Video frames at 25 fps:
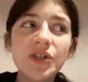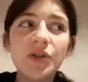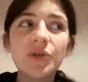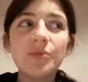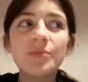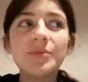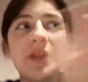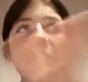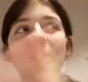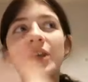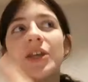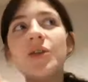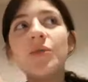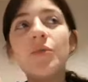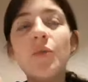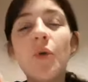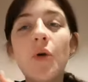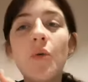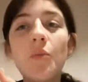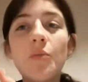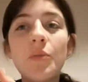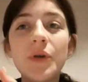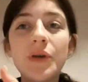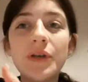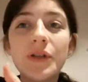update you
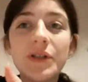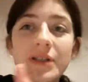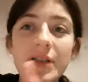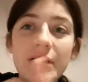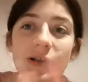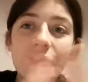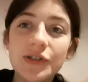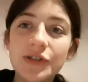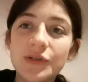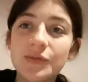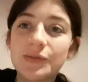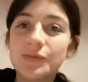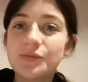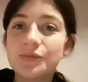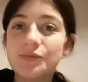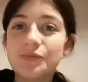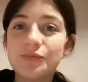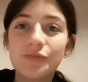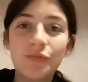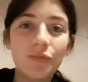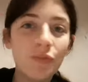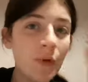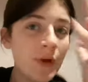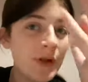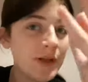on because I just
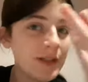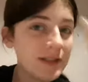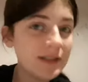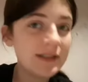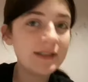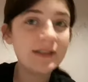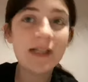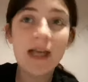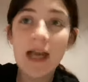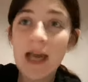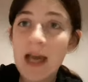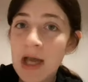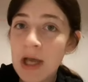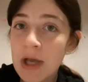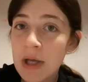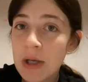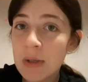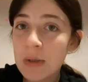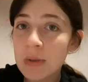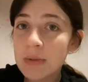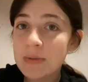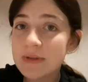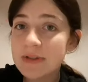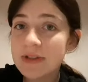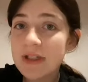went to
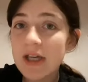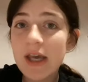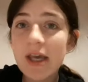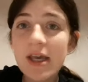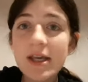town,